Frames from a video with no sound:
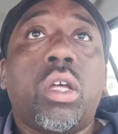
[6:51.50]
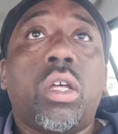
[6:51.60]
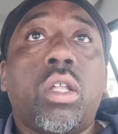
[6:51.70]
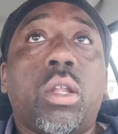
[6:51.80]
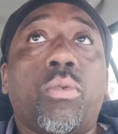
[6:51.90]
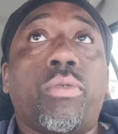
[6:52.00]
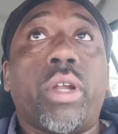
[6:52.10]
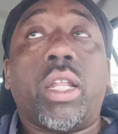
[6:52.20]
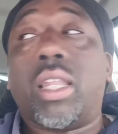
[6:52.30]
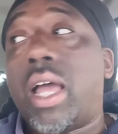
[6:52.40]
No one
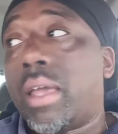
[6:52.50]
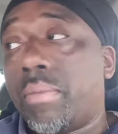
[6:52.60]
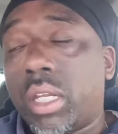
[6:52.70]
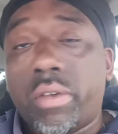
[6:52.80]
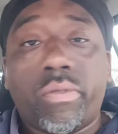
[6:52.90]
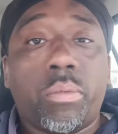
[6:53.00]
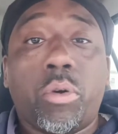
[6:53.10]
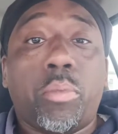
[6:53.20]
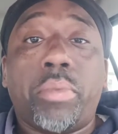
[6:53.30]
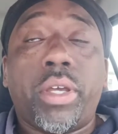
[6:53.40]
rated lineman in
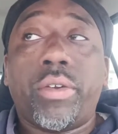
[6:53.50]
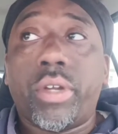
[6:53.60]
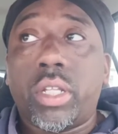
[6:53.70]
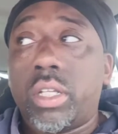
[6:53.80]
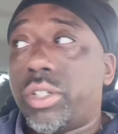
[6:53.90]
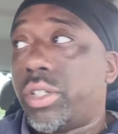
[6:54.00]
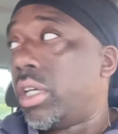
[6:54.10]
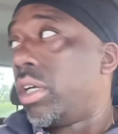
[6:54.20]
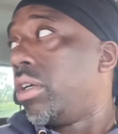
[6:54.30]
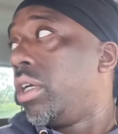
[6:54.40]
football, period, this
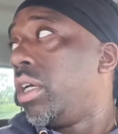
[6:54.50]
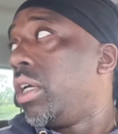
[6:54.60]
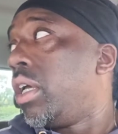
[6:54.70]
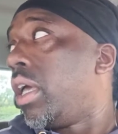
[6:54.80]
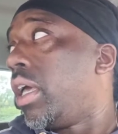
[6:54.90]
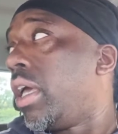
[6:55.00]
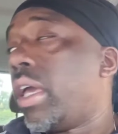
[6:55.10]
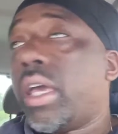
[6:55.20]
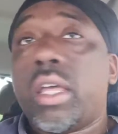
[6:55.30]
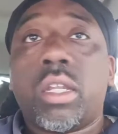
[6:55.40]
year.
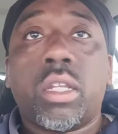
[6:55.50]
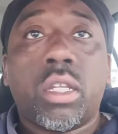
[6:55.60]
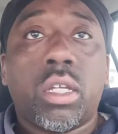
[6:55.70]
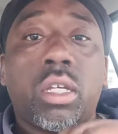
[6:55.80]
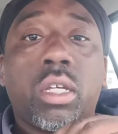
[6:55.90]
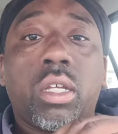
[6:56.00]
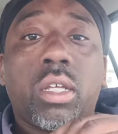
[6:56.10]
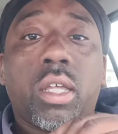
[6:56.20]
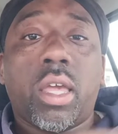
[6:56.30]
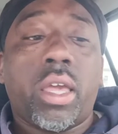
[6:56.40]
And
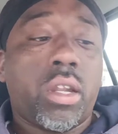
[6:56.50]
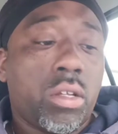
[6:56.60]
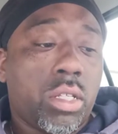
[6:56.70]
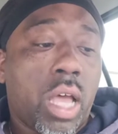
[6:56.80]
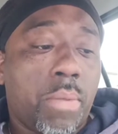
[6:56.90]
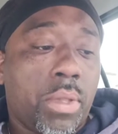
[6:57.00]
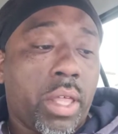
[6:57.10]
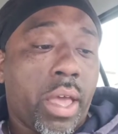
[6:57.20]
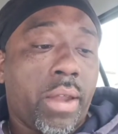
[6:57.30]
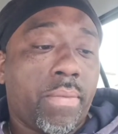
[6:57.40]
on top of
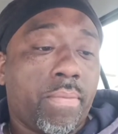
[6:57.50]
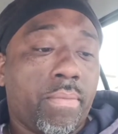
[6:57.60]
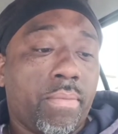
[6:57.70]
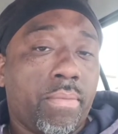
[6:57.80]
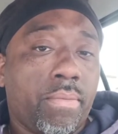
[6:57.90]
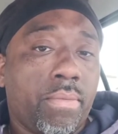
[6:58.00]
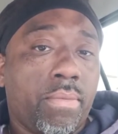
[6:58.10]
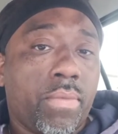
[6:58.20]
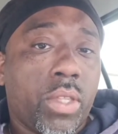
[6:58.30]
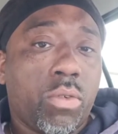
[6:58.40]
that,
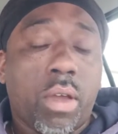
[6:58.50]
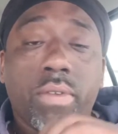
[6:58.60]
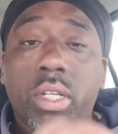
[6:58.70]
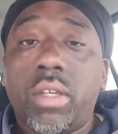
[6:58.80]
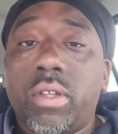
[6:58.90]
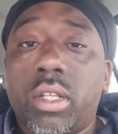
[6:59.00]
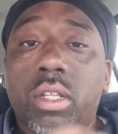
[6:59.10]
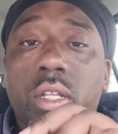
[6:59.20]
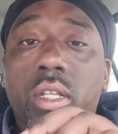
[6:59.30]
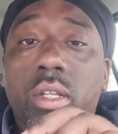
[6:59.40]
you have a deep.
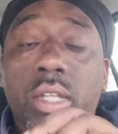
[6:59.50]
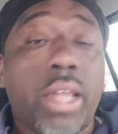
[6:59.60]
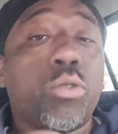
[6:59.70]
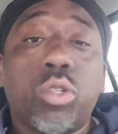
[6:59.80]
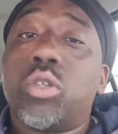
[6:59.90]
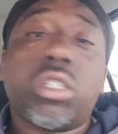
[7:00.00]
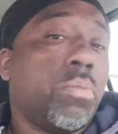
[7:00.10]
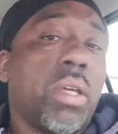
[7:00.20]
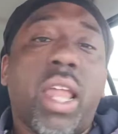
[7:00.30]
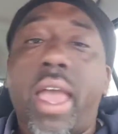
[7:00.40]
Daniel Jones has
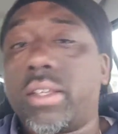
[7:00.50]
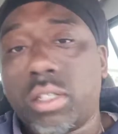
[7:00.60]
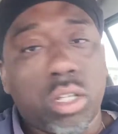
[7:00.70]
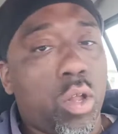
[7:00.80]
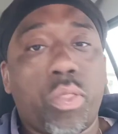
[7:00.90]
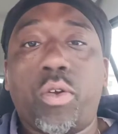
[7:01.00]
been excellent on third